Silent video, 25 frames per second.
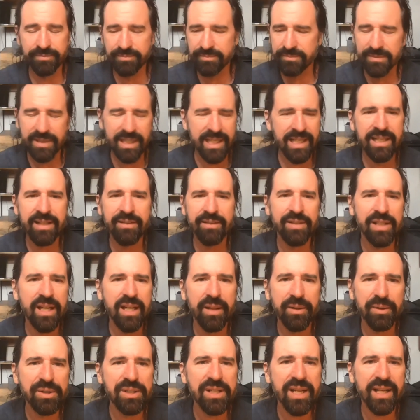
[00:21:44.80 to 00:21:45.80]
any of the
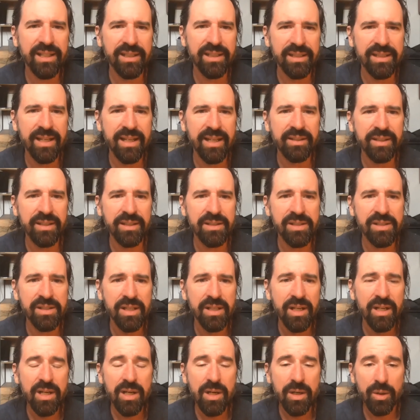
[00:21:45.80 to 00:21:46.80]
other psychedelics,
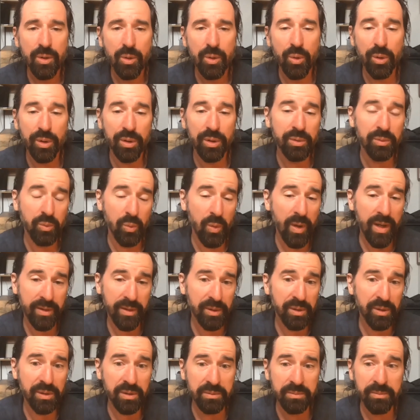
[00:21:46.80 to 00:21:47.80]
or
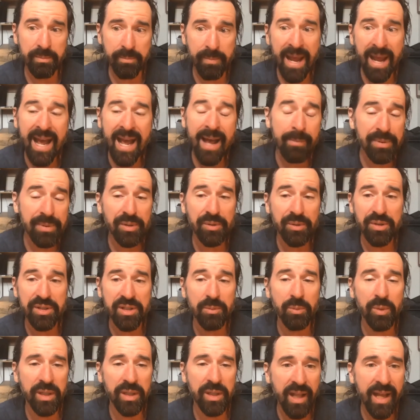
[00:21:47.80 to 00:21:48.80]
whether MAPS or
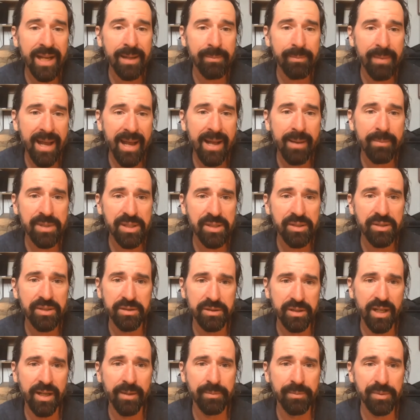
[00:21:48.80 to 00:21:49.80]
someone like MAPS
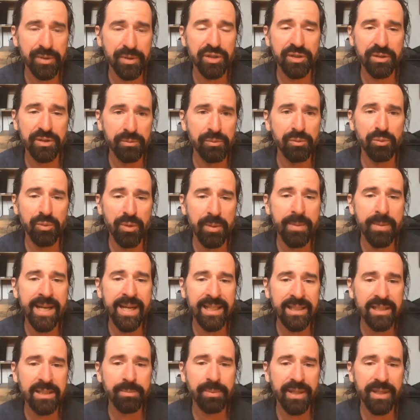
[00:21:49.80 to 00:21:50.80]
should
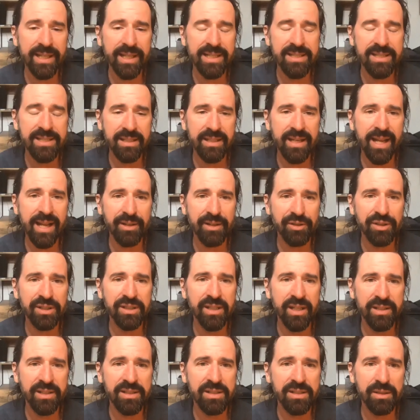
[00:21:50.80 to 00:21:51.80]
remain the place that actually
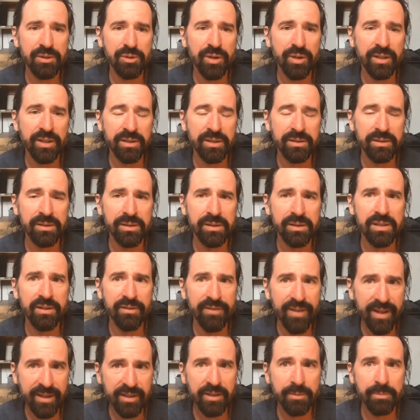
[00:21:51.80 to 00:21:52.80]
does the drug
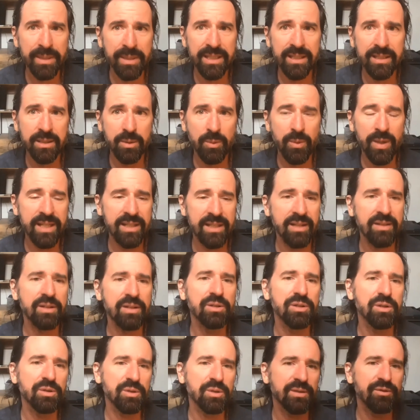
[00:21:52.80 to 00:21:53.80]
development in the way that they're
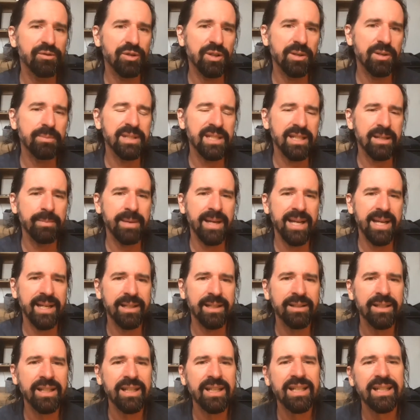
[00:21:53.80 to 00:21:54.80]
doing for MDMA.
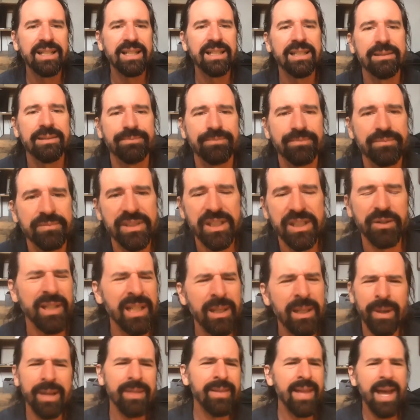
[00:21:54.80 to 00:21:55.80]
So
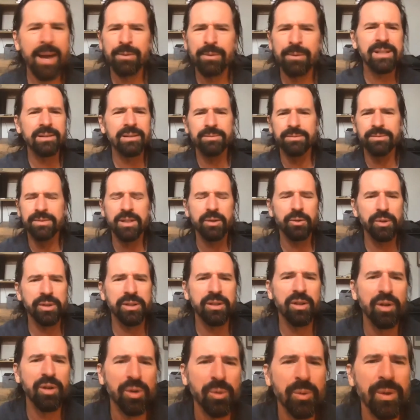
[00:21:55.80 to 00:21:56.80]
anyway, that was a totally
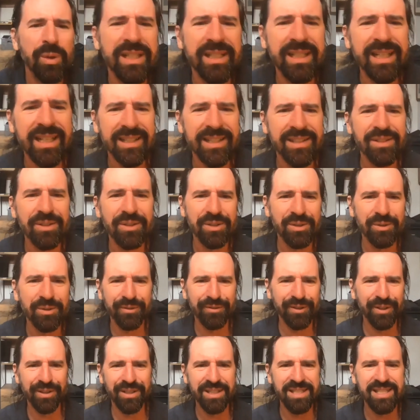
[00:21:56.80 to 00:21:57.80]
long-winded answer to a
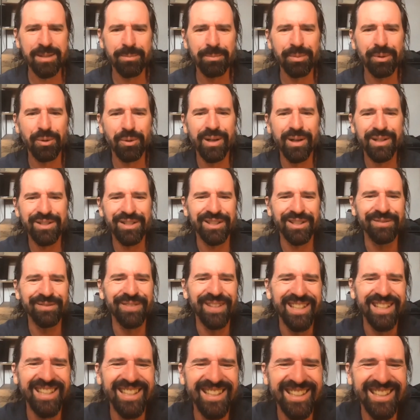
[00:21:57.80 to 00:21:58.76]
fairly simple question, but